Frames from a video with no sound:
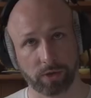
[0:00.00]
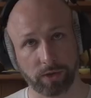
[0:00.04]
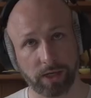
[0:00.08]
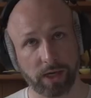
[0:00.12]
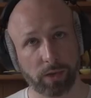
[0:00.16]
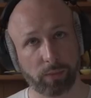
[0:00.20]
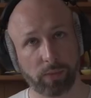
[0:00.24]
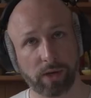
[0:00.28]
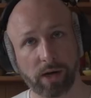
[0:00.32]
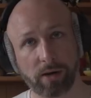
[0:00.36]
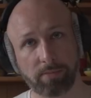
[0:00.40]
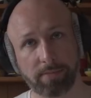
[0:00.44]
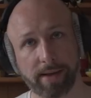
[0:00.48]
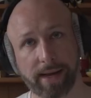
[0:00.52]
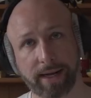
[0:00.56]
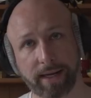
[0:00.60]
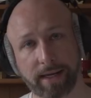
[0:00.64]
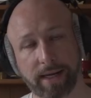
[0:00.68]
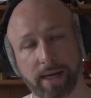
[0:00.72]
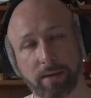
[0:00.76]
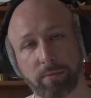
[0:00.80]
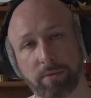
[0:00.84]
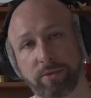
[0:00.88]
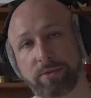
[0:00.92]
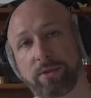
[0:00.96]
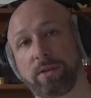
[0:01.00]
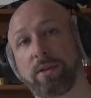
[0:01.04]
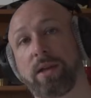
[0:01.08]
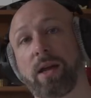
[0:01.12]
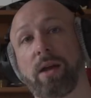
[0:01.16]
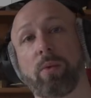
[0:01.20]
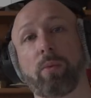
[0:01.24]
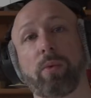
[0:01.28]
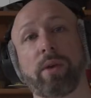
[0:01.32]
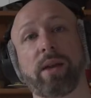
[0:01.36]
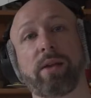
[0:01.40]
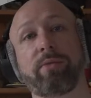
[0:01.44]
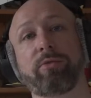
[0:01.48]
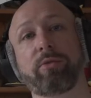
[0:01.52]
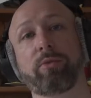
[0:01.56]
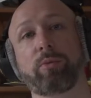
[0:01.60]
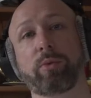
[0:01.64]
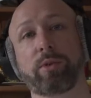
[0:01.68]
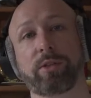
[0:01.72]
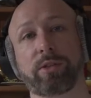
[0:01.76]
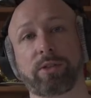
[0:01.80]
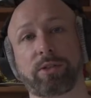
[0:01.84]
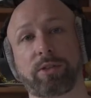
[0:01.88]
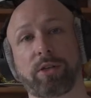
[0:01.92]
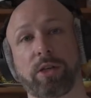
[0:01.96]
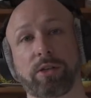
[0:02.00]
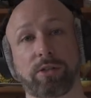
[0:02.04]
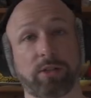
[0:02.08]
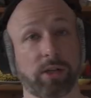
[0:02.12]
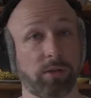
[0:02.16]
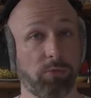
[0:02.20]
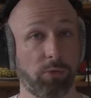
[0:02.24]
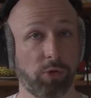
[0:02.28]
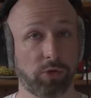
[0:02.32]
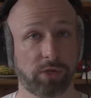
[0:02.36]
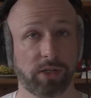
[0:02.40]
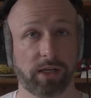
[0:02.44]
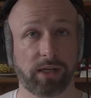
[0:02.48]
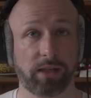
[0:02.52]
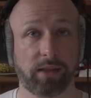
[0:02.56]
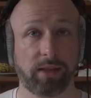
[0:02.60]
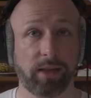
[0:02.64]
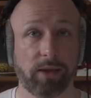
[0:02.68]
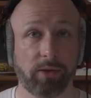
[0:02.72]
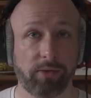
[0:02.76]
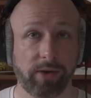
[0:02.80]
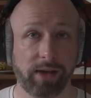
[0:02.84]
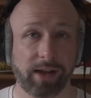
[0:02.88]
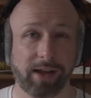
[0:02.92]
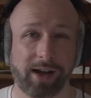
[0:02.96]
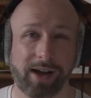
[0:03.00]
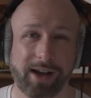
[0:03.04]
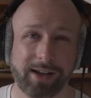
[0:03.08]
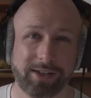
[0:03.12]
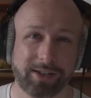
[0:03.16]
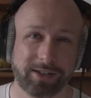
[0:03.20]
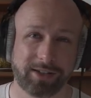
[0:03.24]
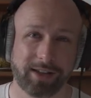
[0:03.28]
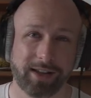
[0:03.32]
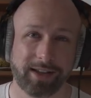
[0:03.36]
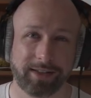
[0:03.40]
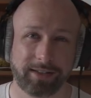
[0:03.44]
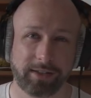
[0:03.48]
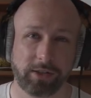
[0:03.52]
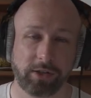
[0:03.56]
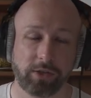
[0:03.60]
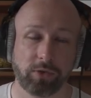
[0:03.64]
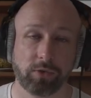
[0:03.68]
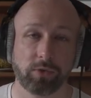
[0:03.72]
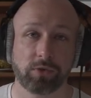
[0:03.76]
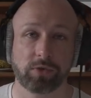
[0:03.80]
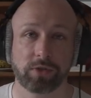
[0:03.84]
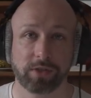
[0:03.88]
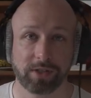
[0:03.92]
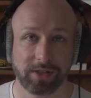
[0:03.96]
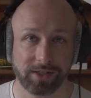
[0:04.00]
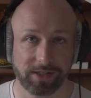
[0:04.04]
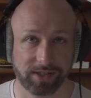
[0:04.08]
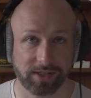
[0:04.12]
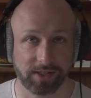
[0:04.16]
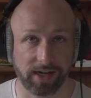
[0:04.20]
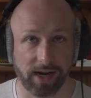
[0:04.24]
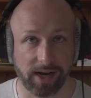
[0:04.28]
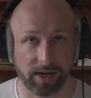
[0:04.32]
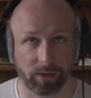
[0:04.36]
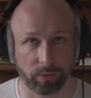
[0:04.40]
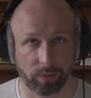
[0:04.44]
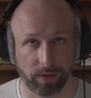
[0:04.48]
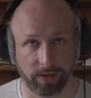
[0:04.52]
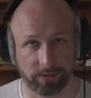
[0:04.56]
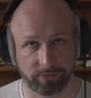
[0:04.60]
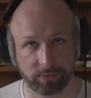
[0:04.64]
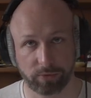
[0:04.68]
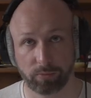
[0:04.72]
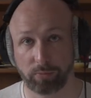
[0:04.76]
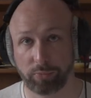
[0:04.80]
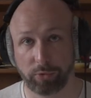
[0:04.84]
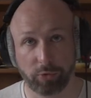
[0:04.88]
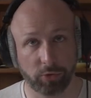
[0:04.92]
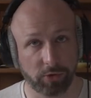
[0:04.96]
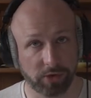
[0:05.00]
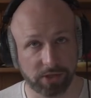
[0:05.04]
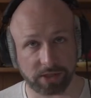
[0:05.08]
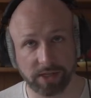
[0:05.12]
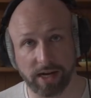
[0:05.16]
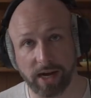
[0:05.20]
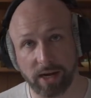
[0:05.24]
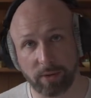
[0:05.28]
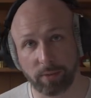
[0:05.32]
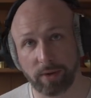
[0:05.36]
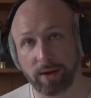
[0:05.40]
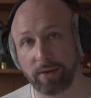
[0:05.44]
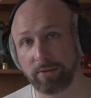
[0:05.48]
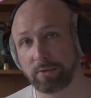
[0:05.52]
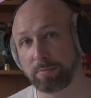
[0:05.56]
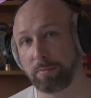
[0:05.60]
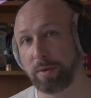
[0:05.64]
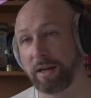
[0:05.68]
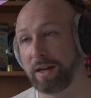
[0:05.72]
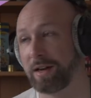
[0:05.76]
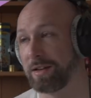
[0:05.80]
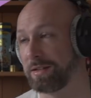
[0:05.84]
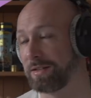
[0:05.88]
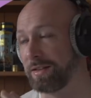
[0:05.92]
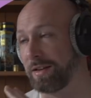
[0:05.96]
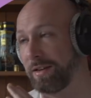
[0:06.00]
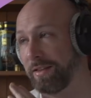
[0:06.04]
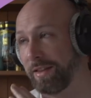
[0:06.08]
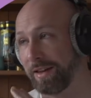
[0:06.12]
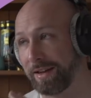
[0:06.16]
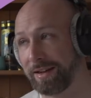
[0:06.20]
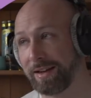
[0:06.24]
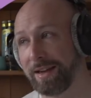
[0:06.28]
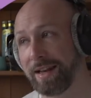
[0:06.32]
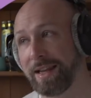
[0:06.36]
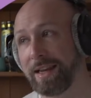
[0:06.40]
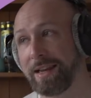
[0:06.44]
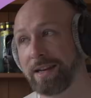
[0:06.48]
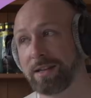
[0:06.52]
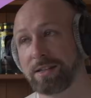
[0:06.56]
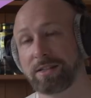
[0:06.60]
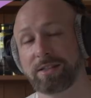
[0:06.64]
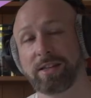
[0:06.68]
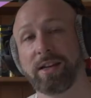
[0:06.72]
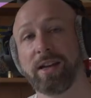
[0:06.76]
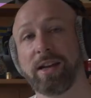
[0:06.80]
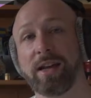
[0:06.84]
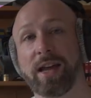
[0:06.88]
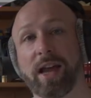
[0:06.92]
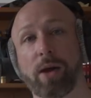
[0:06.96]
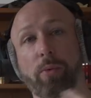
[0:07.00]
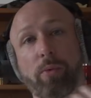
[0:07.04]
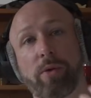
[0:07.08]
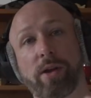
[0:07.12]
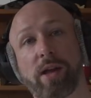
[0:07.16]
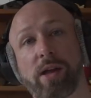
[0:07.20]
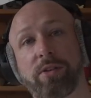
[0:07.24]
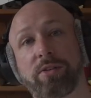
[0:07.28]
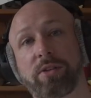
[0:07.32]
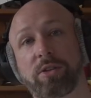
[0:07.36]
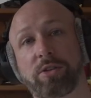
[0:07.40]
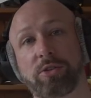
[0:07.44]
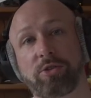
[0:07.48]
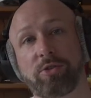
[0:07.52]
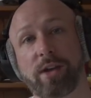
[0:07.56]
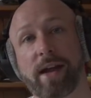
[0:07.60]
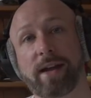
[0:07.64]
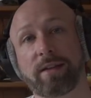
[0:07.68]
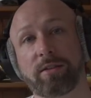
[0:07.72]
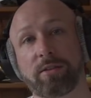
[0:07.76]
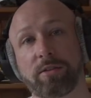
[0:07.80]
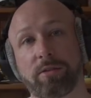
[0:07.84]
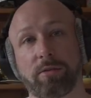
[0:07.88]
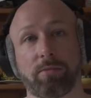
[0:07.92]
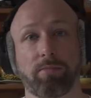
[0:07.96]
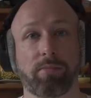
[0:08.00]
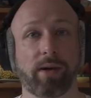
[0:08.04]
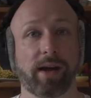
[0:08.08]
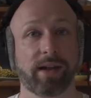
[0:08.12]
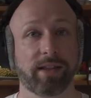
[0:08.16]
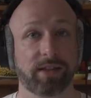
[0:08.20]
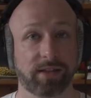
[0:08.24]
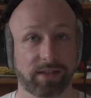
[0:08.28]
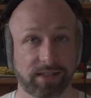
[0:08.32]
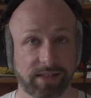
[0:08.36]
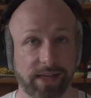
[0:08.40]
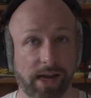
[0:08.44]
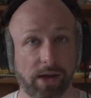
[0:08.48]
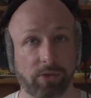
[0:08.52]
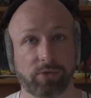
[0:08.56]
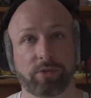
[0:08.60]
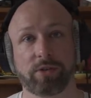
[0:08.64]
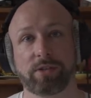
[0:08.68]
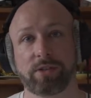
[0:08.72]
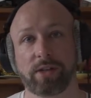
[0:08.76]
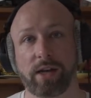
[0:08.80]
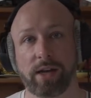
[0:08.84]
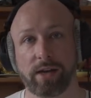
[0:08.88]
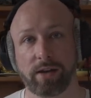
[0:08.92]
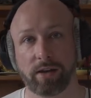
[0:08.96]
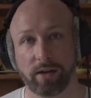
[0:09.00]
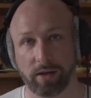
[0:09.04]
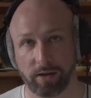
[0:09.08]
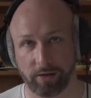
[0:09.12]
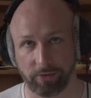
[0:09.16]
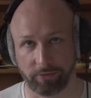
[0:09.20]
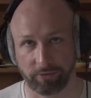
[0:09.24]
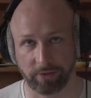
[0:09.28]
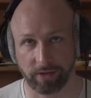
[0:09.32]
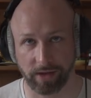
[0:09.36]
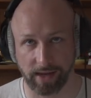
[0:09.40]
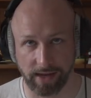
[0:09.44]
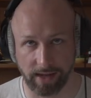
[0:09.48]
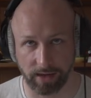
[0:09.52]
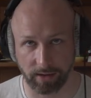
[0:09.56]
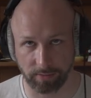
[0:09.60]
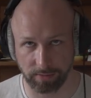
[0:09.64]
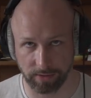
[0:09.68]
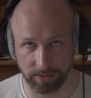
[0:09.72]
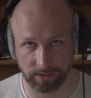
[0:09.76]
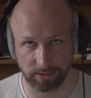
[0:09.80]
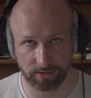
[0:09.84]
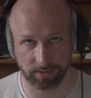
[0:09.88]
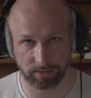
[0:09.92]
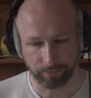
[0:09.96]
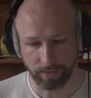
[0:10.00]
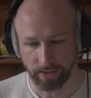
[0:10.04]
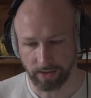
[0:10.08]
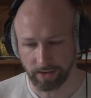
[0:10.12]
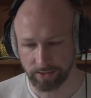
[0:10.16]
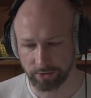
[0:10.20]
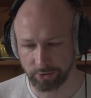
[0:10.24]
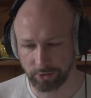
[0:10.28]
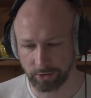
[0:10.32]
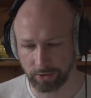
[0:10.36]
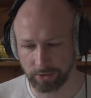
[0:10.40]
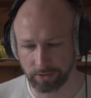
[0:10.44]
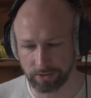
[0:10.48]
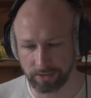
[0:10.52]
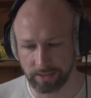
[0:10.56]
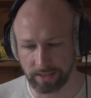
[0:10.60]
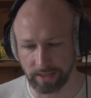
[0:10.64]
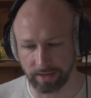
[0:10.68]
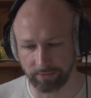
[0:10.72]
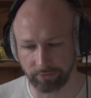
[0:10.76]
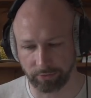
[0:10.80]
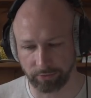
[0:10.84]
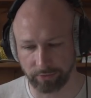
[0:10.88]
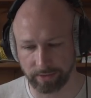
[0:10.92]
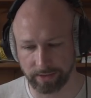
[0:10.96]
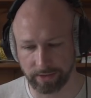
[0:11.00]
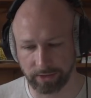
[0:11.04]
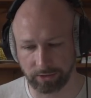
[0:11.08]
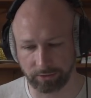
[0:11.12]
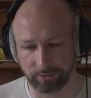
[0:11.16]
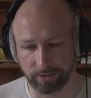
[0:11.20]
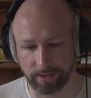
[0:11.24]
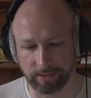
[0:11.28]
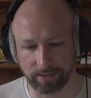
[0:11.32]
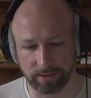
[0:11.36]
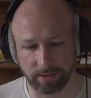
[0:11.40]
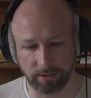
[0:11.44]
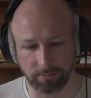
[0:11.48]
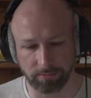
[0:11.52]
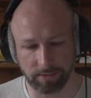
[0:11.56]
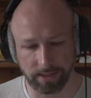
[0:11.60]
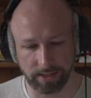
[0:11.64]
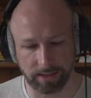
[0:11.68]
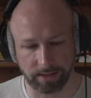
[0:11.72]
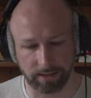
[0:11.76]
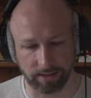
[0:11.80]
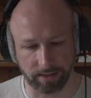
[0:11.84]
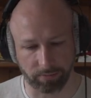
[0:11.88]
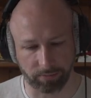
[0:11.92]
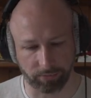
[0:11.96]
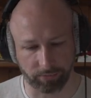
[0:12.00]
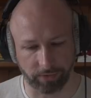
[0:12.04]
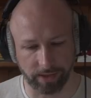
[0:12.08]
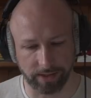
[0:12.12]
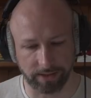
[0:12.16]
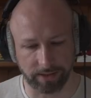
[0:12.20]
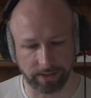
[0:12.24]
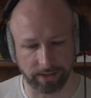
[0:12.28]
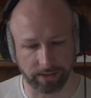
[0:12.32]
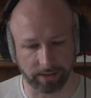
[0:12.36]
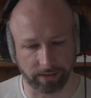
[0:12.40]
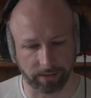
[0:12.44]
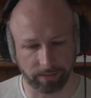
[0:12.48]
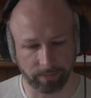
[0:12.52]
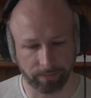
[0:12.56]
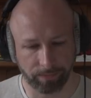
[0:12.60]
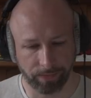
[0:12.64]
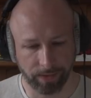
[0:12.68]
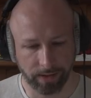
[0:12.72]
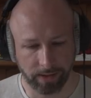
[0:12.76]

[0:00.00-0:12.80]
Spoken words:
here we are back in Ableton, and whenever we're discussing music theory, I just like to use sine waves. Pure sine waves because they're the cleanest and we're not distracted by the sound design of the element. Now, as you can see, I've already created a MIDI clip right here